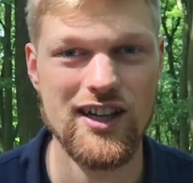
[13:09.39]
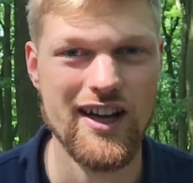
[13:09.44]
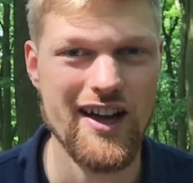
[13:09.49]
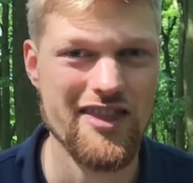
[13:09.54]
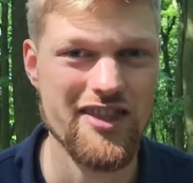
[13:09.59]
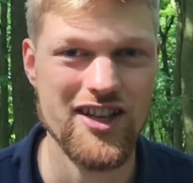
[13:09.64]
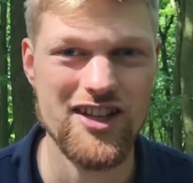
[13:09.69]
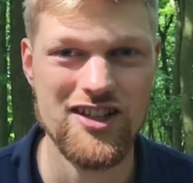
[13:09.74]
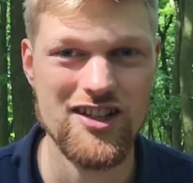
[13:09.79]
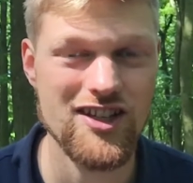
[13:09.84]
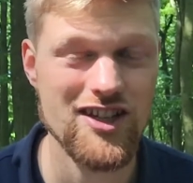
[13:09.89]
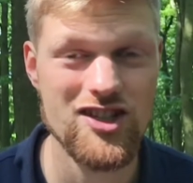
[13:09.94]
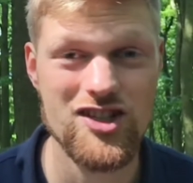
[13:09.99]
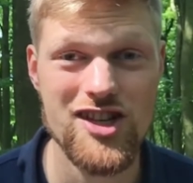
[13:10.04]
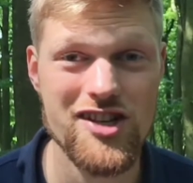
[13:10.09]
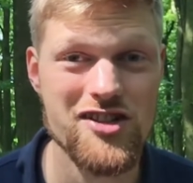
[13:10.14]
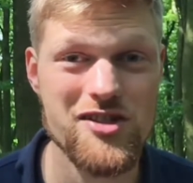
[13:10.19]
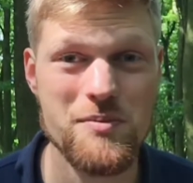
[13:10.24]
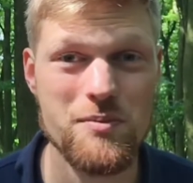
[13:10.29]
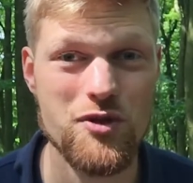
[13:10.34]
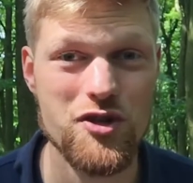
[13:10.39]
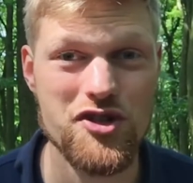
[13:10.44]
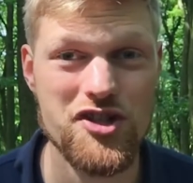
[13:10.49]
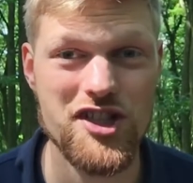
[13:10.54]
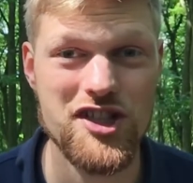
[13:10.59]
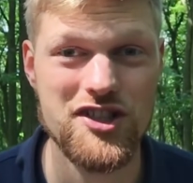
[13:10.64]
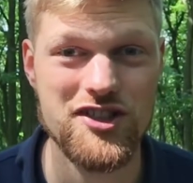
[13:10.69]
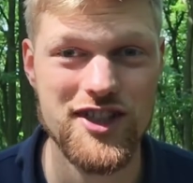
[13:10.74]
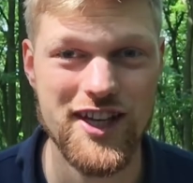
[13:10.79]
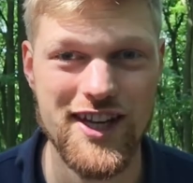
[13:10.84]
And then it's just a
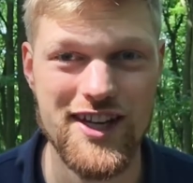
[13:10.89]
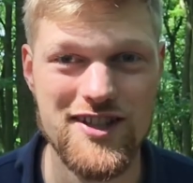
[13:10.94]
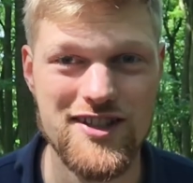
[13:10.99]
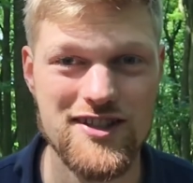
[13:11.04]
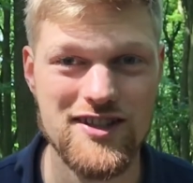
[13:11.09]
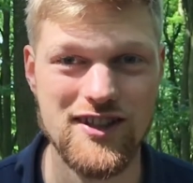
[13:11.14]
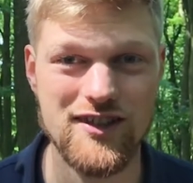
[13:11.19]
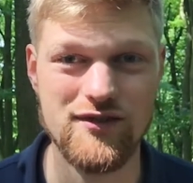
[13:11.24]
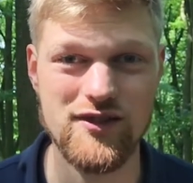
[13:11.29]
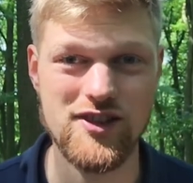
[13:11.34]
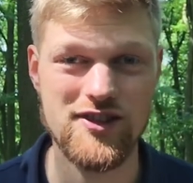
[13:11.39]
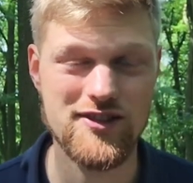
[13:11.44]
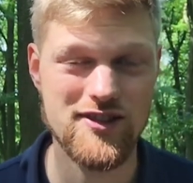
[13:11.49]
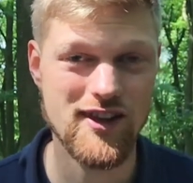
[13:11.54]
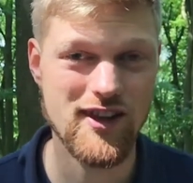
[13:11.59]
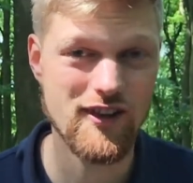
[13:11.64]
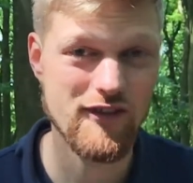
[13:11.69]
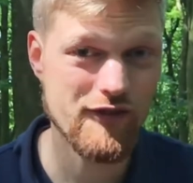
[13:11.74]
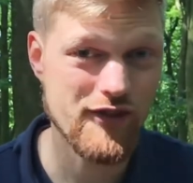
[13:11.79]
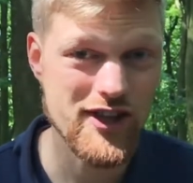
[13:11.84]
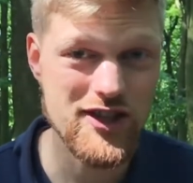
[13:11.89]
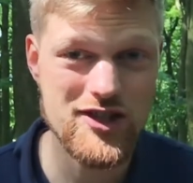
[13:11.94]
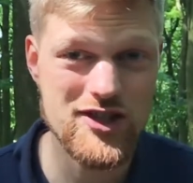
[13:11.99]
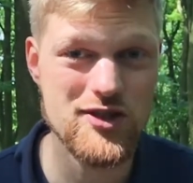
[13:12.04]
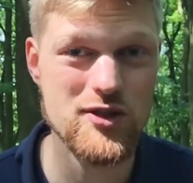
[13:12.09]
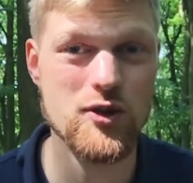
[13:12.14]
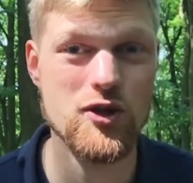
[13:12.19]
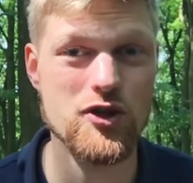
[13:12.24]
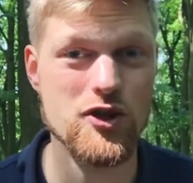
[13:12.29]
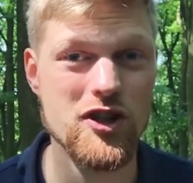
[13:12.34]
personal taste if it
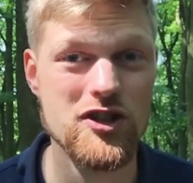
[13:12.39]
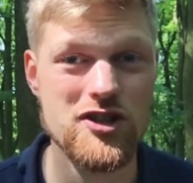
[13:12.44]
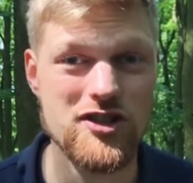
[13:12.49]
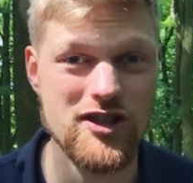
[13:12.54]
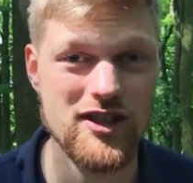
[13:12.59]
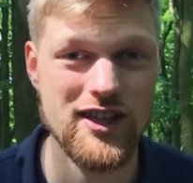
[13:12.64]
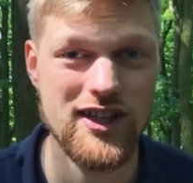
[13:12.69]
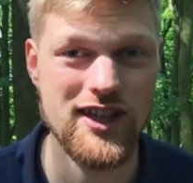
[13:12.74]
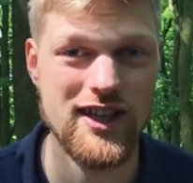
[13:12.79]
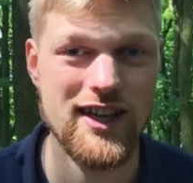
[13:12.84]
fits or not.